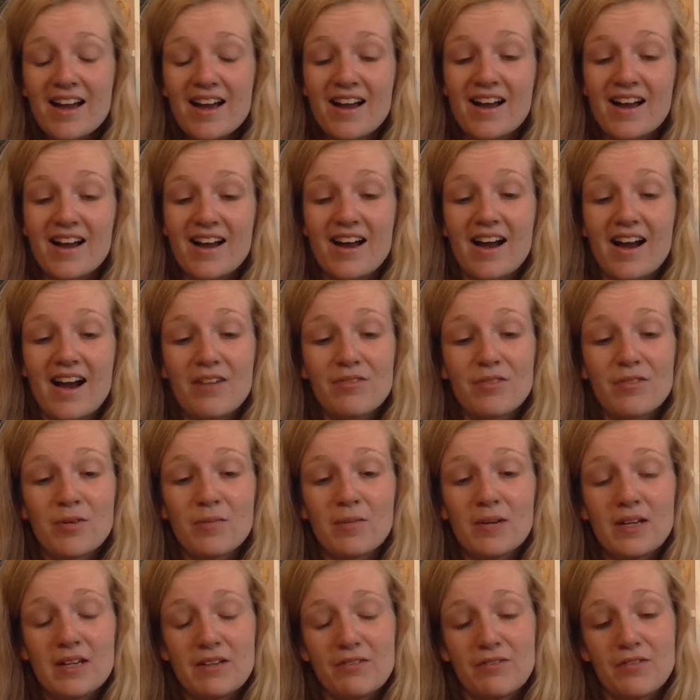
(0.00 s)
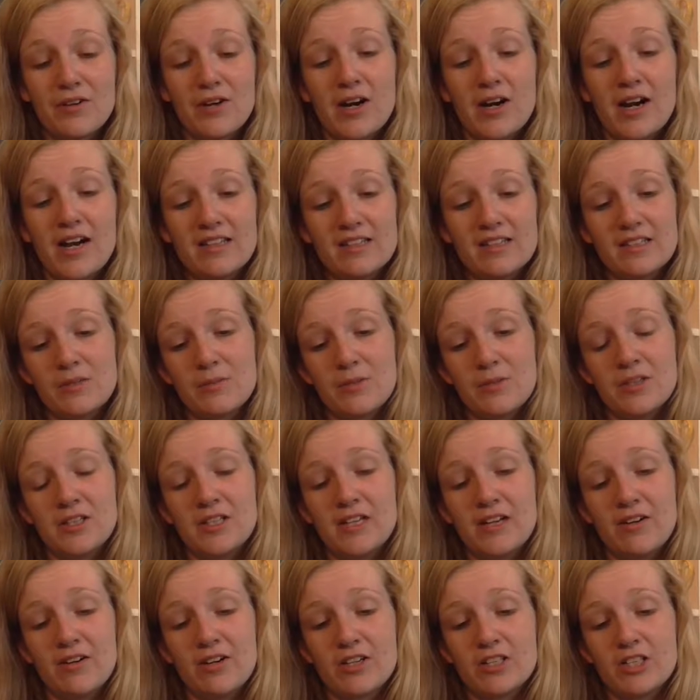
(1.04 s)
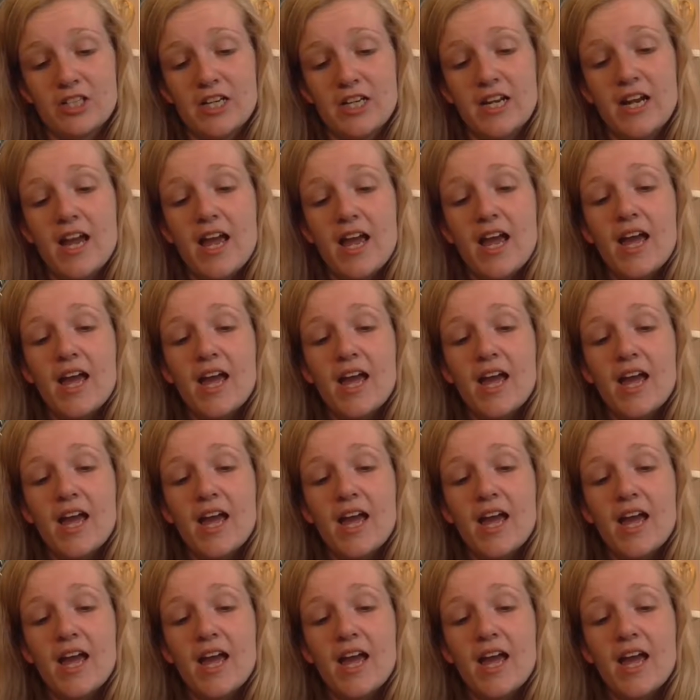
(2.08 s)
I've completely forgot I had this one in here actually.